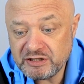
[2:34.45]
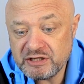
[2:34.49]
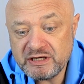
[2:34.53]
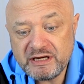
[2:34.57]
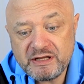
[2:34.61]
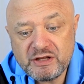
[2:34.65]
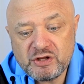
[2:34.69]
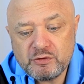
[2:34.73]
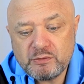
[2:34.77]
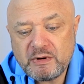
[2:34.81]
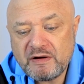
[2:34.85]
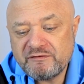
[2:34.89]
You
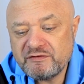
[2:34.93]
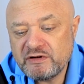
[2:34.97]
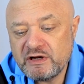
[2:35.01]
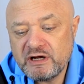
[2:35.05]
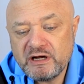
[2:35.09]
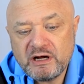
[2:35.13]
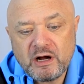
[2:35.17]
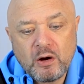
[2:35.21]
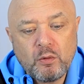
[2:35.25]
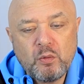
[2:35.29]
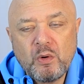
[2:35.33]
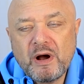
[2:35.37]
need to have
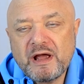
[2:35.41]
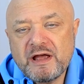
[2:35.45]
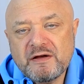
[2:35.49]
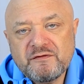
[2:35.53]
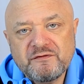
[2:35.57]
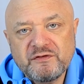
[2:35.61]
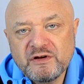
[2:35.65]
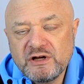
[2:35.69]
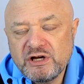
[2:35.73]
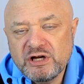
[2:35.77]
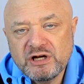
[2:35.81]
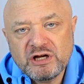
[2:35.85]
a way
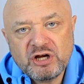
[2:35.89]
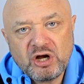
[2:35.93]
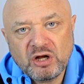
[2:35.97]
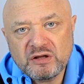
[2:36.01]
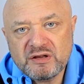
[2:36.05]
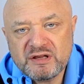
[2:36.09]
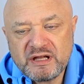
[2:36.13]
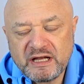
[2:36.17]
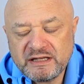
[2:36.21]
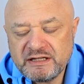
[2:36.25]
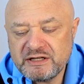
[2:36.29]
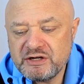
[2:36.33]
of
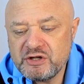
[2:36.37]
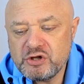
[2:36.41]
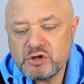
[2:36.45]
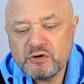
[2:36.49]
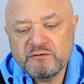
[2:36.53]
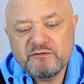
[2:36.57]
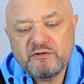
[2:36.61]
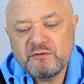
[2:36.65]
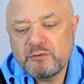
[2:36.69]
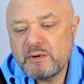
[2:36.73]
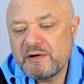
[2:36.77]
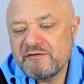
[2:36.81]
contacting each
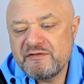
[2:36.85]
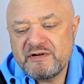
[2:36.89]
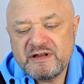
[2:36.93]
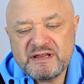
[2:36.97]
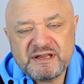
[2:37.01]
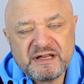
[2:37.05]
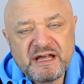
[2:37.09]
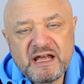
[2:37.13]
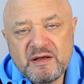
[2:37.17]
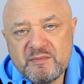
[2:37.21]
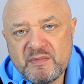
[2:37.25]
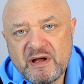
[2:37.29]
other, whether
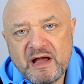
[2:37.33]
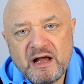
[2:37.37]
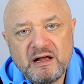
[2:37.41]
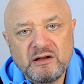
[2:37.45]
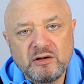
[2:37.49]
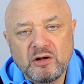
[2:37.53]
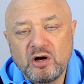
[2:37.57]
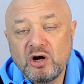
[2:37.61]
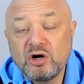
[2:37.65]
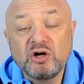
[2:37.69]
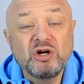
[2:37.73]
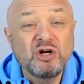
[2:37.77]
it's email
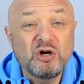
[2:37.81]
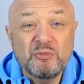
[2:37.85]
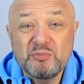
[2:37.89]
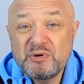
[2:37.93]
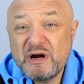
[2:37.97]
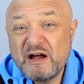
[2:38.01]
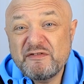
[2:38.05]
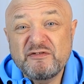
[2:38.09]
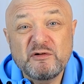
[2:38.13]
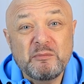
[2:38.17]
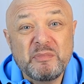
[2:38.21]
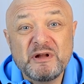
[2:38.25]
or
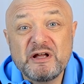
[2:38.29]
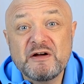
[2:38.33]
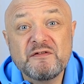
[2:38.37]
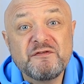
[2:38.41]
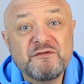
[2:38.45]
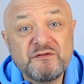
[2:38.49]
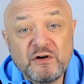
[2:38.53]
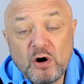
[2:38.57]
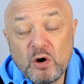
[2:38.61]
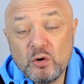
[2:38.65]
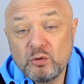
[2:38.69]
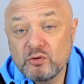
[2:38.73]
preferably a
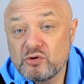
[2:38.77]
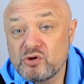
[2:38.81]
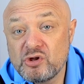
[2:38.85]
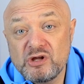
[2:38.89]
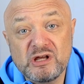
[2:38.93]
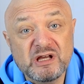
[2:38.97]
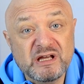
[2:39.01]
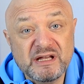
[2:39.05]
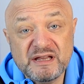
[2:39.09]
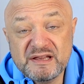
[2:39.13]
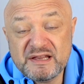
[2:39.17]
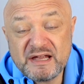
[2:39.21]
phone so
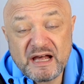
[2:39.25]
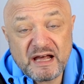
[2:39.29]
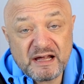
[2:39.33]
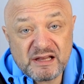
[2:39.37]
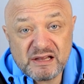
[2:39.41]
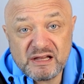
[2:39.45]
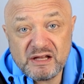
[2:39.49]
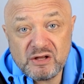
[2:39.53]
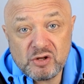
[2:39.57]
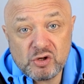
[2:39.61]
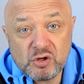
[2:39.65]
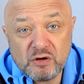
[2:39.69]
you can
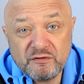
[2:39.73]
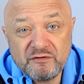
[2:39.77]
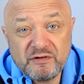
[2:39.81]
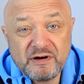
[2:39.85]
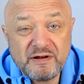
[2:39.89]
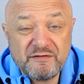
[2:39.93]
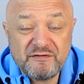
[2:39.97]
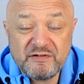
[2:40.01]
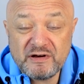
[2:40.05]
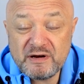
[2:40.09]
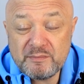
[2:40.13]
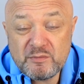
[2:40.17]
text each other
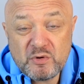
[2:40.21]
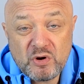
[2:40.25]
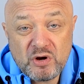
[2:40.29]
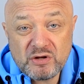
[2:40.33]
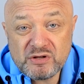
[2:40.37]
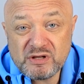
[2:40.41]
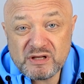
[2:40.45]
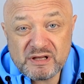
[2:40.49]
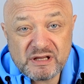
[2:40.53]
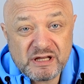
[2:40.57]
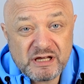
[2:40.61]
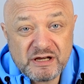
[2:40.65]
if an
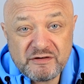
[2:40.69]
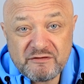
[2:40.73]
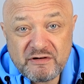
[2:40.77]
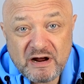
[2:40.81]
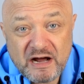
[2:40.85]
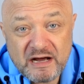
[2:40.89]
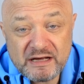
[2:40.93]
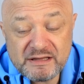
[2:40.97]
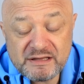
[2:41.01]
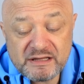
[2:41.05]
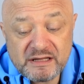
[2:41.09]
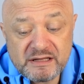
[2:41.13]
emergency
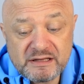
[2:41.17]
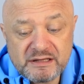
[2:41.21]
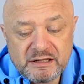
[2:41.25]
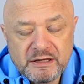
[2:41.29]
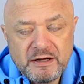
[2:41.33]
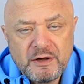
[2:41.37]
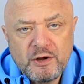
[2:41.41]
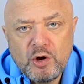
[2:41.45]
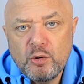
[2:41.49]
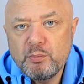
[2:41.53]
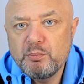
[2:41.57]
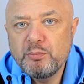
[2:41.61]
arises.
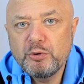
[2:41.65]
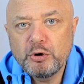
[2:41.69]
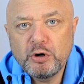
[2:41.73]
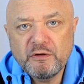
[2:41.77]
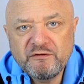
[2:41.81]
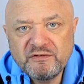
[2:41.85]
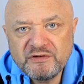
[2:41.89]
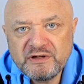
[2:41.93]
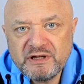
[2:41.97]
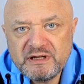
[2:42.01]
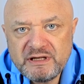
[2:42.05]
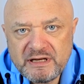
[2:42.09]
But
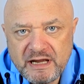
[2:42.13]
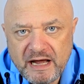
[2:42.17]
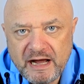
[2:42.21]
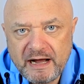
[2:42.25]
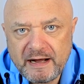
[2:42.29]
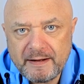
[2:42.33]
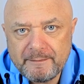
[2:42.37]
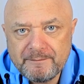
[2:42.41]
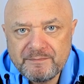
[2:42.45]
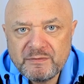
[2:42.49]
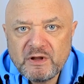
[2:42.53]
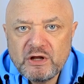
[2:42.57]
other than
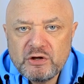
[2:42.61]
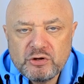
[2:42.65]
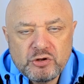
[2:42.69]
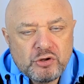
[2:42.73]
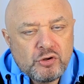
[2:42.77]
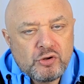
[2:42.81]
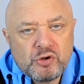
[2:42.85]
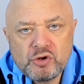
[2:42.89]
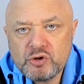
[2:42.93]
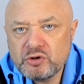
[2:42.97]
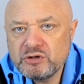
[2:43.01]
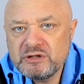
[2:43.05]
that,
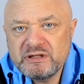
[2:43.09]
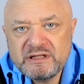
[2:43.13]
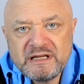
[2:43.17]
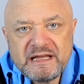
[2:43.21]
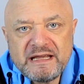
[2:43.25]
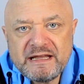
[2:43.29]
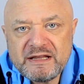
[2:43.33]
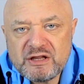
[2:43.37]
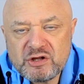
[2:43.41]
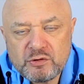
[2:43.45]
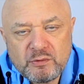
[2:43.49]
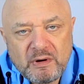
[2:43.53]
you shouldn't
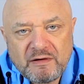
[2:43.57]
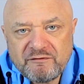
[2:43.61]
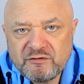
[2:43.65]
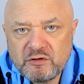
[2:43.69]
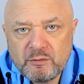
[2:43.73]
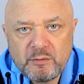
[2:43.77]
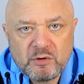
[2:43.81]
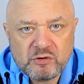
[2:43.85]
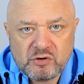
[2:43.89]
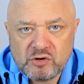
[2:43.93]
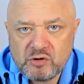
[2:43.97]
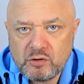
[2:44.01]
need to have
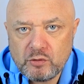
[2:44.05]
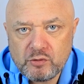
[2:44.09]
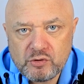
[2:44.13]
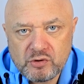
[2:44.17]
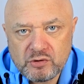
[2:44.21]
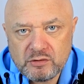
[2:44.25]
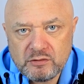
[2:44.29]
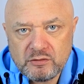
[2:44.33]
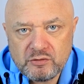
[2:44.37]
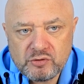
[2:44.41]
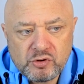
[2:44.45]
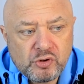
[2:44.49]
them on
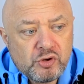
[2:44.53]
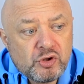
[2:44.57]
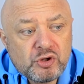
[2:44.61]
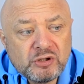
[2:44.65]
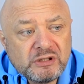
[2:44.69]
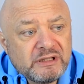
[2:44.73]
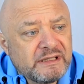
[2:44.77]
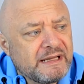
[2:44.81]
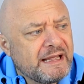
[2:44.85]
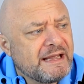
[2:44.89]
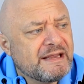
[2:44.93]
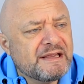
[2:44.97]
socials. You
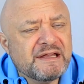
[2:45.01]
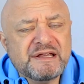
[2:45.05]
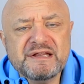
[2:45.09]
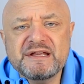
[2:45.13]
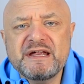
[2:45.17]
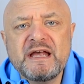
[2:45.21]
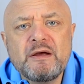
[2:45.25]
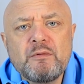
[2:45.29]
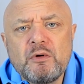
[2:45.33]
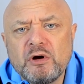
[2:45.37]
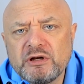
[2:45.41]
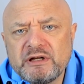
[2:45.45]
shouldn't need to
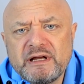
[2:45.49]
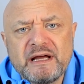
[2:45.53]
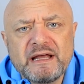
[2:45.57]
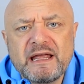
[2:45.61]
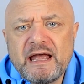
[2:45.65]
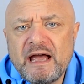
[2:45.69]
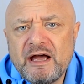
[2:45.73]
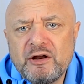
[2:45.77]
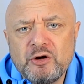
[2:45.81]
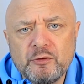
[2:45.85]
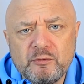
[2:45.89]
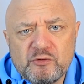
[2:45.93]
see what they're
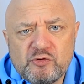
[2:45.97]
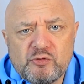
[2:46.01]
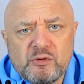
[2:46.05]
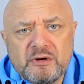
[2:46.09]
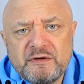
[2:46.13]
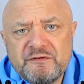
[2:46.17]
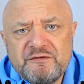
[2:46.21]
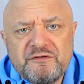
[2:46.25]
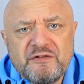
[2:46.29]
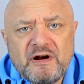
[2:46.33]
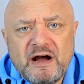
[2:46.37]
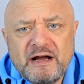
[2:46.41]
getting up to on
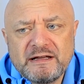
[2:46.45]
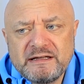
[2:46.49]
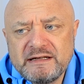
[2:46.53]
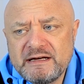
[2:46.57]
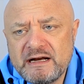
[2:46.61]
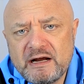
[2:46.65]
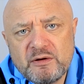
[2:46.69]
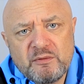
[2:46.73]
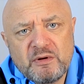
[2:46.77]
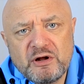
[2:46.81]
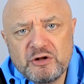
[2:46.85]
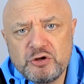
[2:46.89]
a Friday
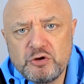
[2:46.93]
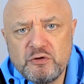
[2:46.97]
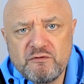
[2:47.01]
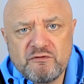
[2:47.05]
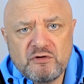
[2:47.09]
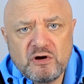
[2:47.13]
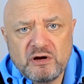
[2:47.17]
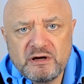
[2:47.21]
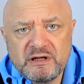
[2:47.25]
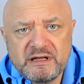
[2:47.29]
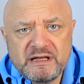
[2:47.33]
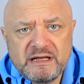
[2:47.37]
night while you've
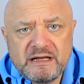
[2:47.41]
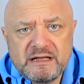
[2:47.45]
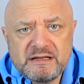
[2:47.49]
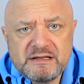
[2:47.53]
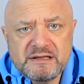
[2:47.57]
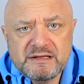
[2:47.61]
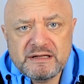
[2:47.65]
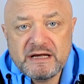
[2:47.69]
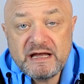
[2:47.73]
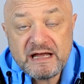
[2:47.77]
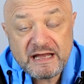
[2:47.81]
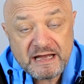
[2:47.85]
got the
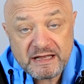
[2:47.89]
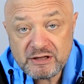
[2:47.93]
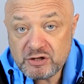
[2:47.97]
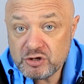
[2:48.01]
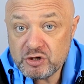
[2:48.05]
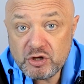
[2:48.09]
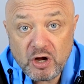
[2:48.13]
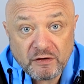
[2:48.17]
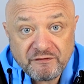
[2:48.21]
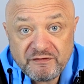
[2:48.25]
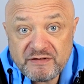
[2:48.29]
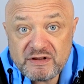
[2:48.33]
kids. It's
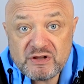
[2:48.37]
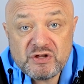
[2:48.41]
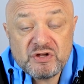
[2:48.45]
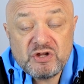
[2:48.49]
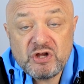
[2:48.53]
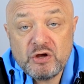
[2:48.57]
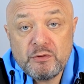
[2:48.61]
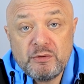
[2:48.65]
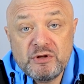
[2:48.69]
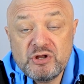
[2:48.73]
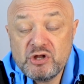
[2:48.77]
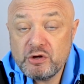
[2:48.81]
nothing to
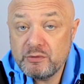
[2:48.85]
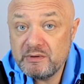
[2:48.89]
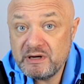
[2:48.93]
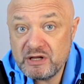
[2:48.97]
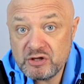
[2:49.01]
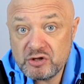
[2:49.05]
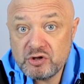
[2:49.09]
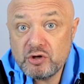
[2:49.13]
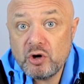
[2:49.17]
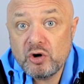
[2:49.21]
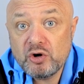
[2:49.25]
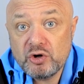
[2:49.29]
do with you and
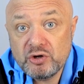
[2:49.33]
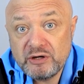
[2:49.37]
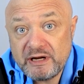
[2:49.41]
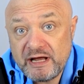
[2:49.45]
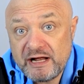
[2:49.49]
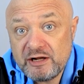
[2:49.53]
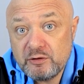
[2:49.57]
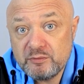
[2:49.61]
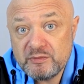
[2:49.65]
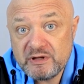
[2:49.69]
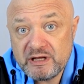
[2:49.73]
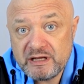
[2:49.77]
it's not going to
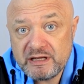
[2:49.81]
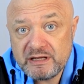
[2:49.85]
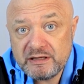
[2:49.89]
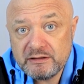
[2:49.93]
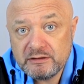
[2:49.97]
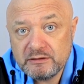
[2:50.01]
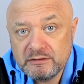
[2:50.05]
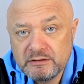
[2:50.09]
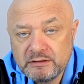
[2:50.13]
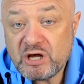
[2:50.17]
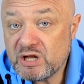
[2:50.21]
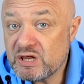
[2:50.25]
help you
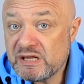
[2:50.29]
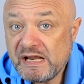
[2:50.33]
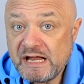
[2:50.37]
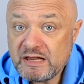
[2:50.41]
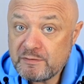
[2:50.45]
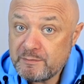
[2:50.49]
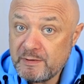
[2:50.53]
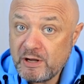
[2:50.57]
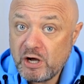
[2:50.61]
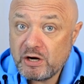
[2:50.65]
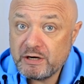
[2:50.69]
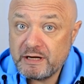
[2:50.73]
heal. Because let's
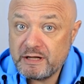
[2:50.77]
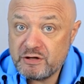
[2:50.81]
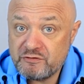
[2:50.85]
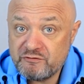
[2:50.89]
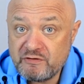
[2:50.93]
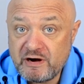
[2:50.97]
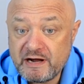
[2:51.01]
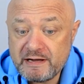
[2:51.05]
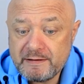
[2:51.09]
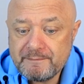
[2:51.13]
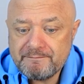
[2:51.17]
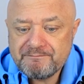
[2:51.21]
be honest,
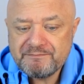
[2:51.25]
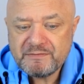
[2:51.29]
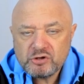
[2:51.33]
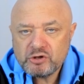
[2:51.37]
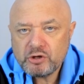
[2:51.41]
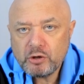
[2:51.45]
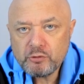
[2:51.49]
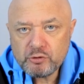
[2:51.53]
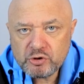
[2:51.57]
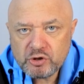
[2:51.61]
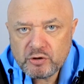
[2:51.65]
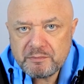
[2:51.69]
right?
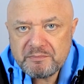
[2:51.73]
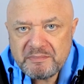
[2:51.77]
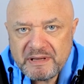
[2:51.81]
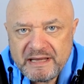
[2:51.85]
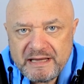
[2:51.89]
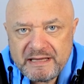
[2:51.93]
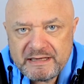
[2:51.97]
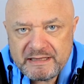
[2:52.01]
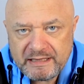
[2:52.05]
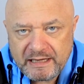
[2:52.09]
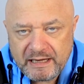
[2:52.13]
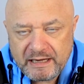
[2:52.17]
Social
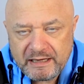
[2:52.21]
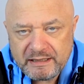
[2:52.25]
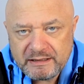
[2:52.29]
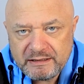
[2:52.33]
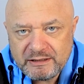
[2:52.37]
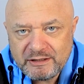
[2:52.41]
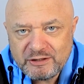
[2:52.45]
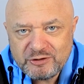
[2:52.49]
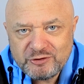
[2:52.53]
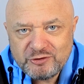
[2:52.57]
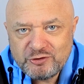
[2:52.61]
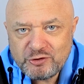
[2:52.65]
media
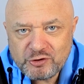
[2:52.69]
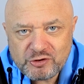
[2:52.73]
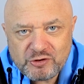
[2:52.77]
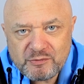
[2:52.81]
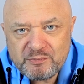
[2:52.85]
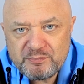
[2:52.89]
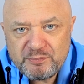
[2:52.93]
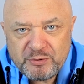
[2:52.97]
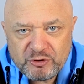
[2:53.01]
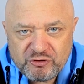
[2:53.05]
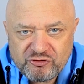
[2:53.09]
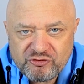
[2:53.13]

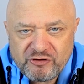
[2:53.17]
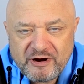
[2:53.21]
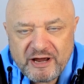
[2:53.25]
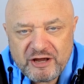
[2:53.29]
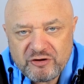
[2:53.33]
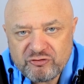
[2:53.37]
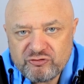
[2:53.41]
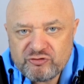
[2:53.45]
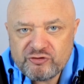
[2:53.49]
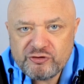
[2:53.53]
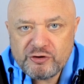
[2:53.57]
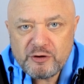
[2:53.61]
doesn't portray
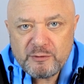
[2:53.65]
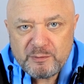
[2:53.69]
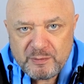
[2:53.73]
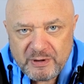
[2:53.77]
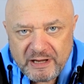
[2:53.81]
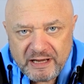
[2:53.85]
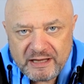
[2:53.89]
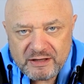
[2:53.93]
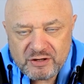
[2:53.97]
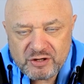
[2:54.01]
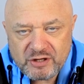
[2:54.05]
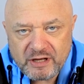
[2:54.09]
a true
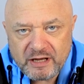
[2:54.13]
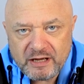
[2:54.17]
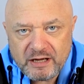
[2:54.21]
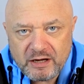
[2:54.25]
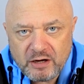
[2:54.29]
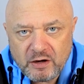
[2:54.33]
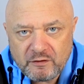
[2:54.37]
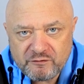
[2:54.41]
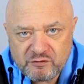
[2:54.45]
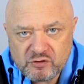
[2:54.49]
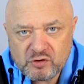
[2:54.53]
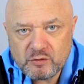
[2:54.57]
picture
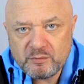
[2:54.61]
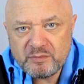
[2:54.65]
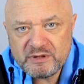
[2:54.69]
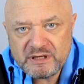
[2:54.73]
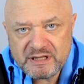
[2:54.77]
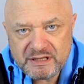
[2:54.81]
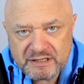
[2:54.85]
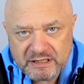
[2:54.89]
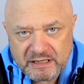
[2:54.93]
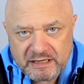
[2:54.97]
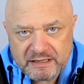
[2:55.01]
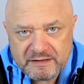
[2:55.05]
of
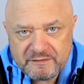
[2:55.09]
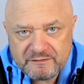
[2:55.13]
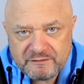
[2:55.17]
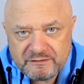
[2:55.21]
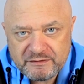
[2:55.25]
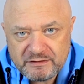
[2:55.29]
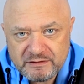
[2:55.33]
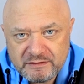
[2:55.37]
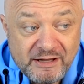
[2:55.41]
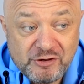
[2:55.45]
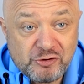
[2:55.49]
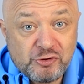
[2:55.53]
somebody's life.
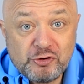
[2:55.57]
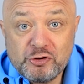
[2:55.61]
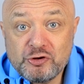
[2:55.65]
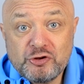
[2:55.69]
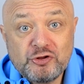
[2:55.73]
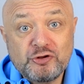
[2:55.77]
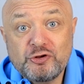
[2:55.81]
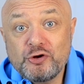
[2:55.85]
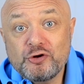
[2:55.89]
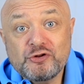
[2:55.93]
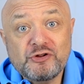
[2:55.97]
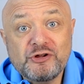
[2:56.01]
It
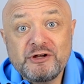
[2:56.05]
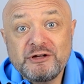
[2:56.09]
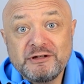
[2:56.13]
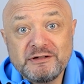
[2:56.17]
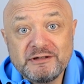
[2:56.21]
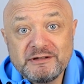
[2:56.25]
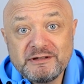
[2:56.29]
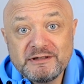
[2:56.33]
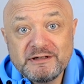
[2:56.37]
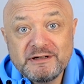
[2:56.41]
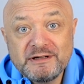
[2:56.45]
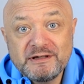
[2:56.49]
just doesn't.